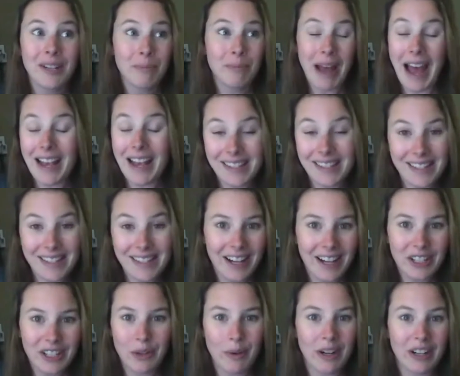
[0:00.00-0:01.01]
pass the
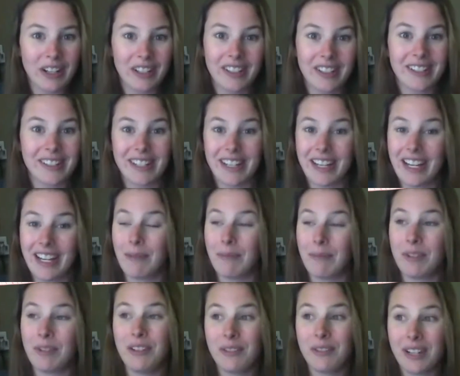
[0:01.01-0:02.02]
actuarial
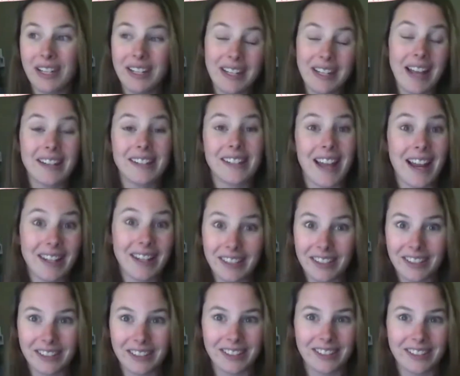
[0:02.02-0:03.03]
exams, you can get
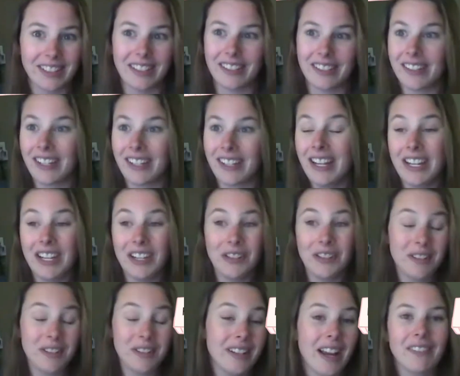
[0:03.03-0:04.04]
technical skills, you
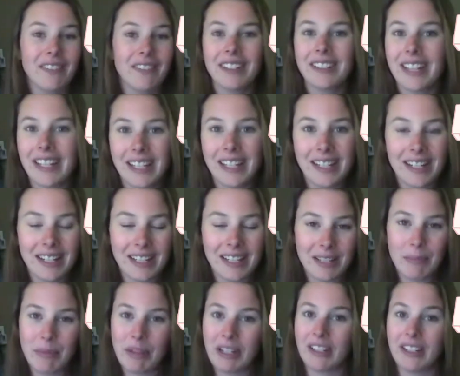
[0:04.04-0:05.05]
can get related
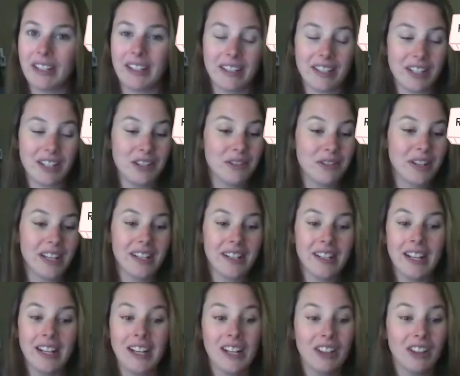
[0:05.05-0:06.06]
experience, you can
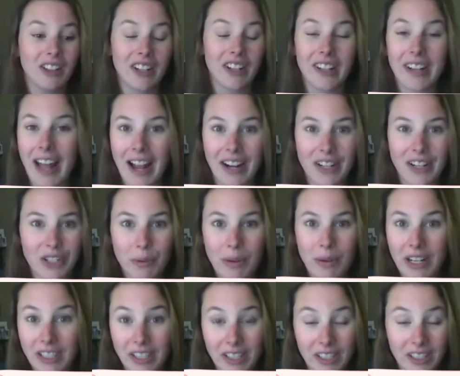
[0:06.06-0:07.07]
learn
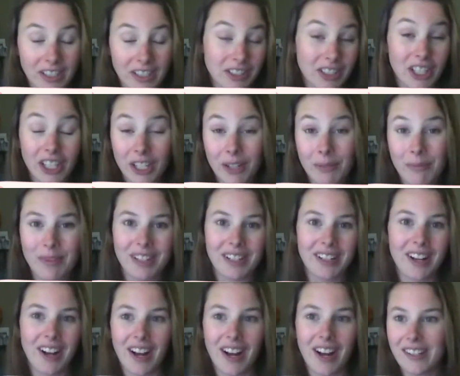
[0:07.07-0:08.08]
actuarial terms and
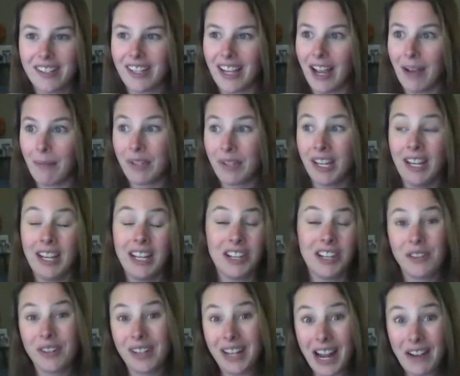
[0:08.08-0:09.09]
concepts,
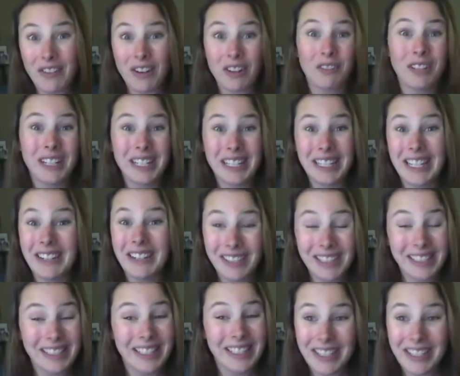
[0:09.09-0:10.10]
you can have a really,
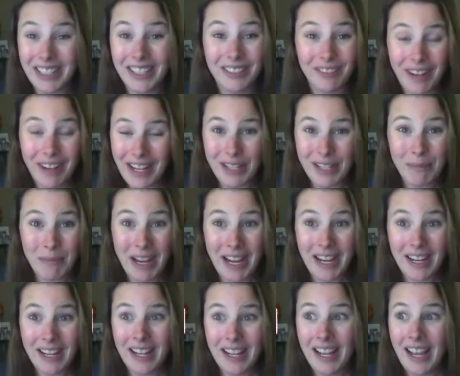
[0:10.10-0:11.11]
really good
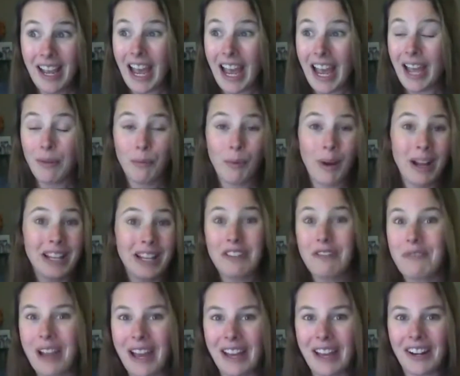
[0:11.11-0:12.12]
resume. And when
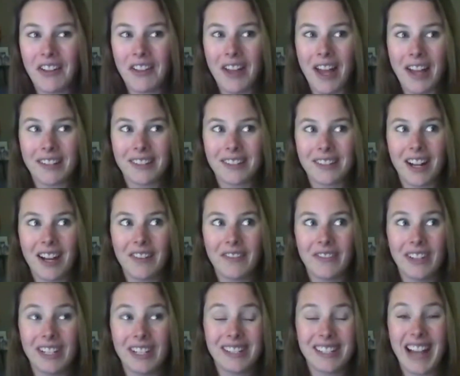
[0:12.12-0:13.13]
you get all that stuff,
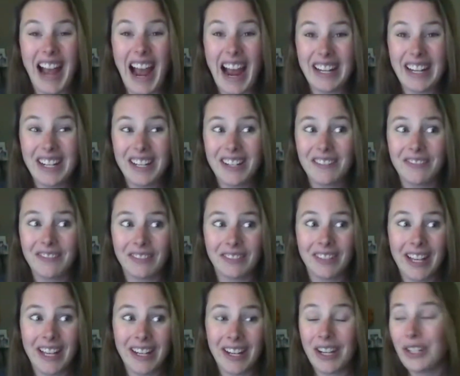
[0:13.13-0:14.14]
it's kind of
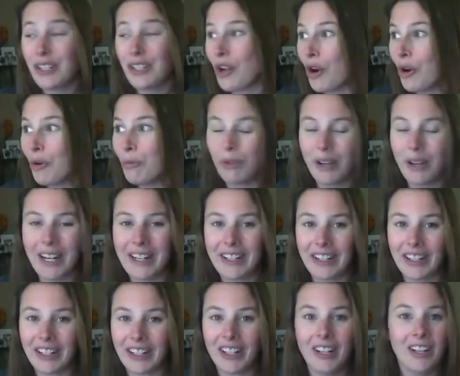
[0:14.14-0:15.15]
like a
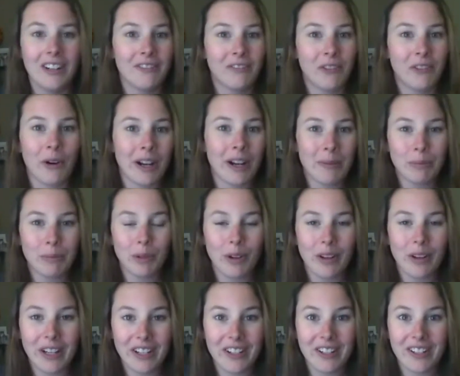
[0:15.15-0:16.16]
no-brainer for
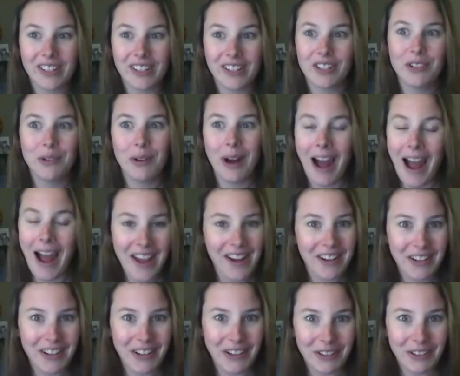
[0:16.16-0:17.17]
employers to hire
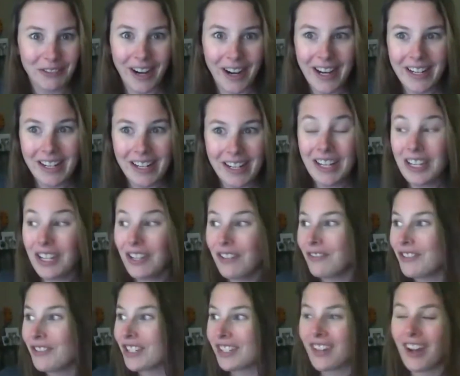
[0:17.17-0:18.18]
you, right? You've
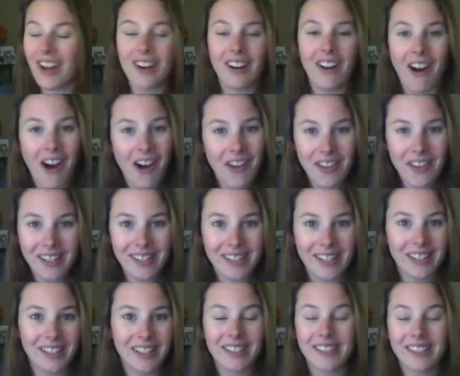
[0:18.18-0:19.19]
just got all the
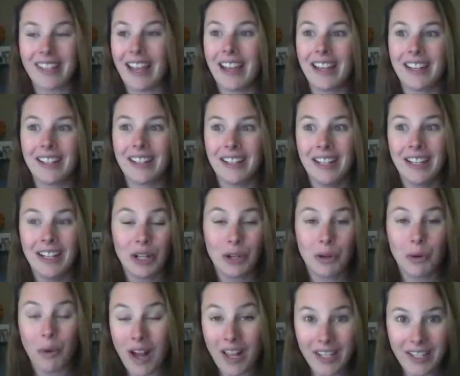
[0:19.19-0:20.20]
skills and
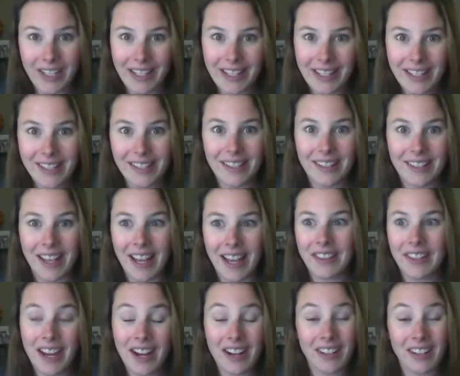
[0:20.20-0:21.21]
qualities that
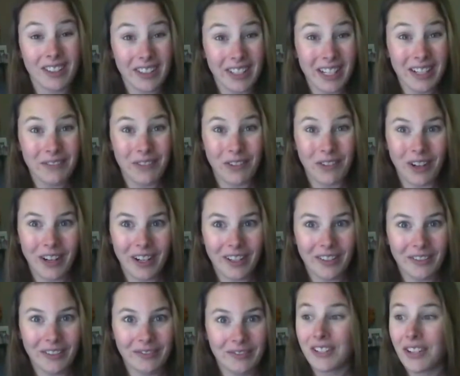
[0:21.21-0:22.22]
they are looking for.
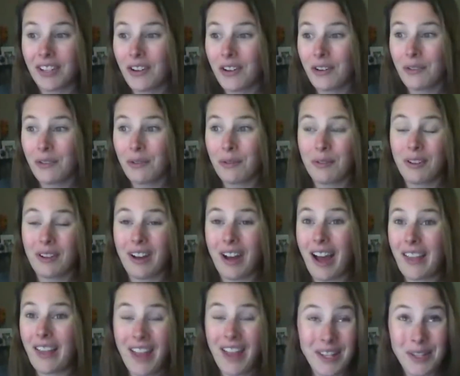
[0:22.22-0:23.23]
So
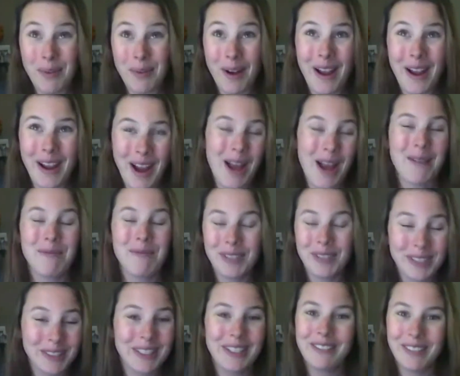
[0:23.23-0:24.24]
that's why I'm
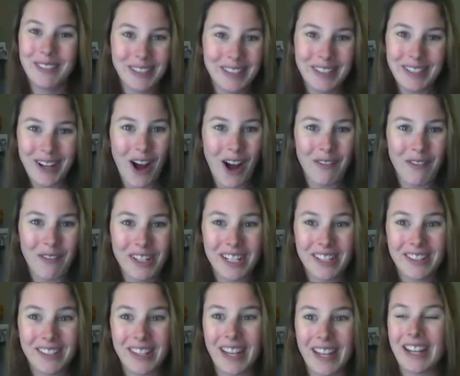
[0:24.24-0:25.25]
really, really
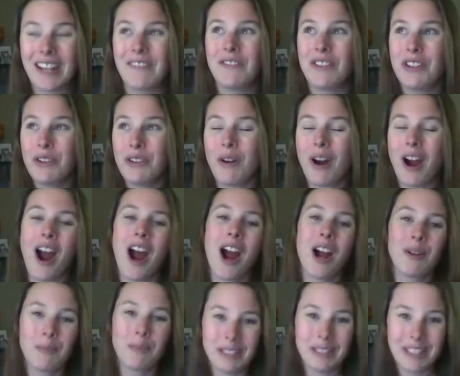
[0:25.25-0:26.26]
confident that if you
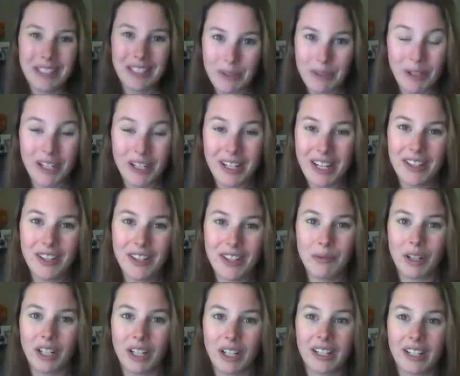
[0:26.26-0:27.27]
are willing to put in the
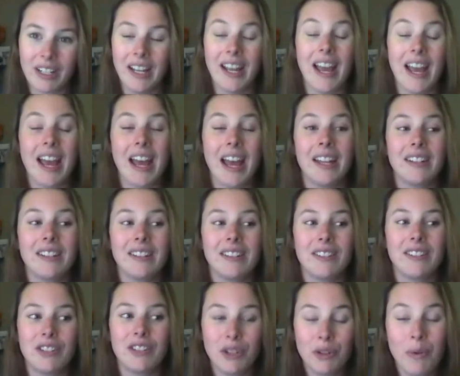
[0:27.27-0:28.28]
work and
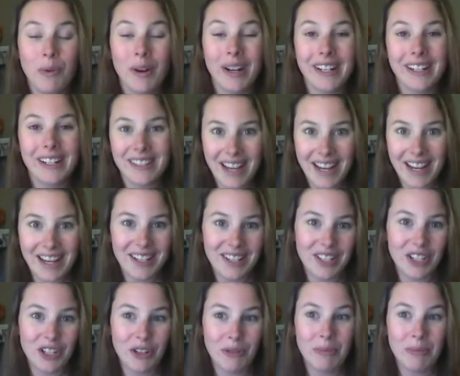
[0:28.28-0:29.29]
do what it takes
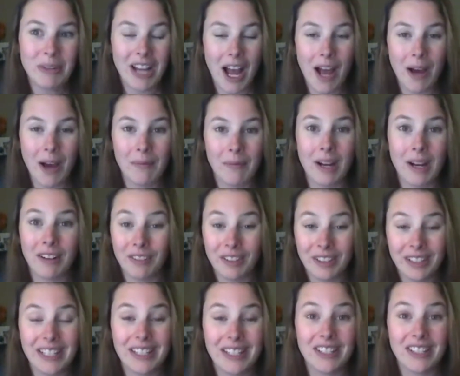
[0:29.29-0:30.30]
to become a
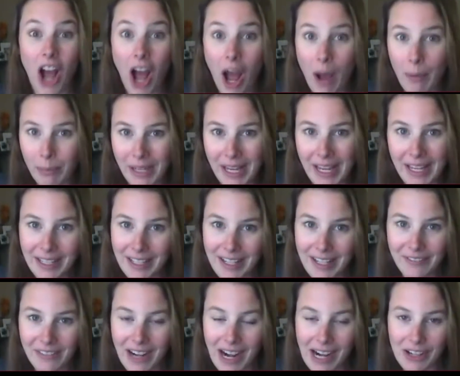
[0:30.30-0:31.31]
really top
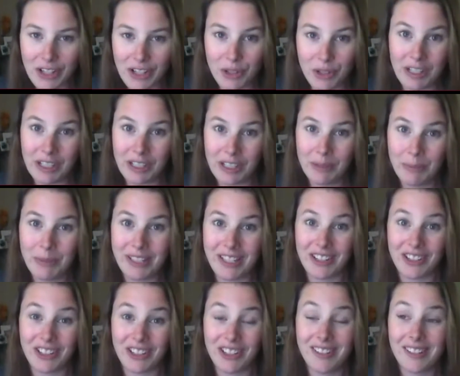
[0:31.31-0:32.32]
candidate for actuarial
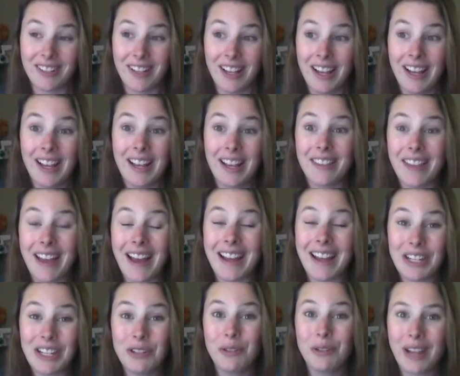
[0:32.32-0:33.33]
positions, that
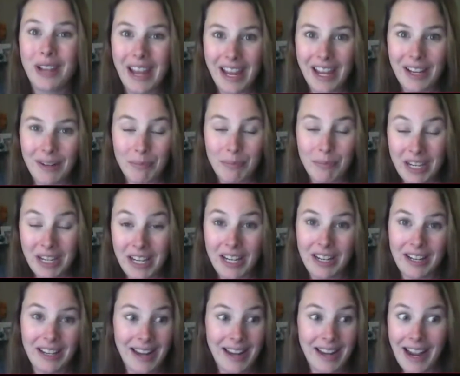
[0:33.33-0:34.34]
you can
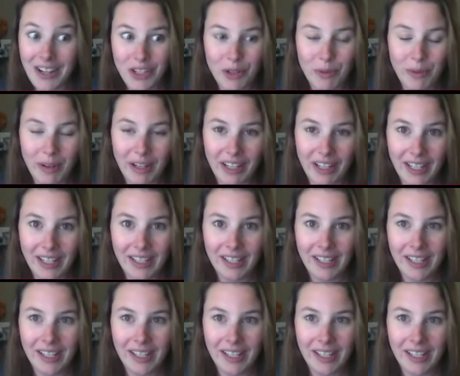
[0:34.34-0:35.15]
be an actuary.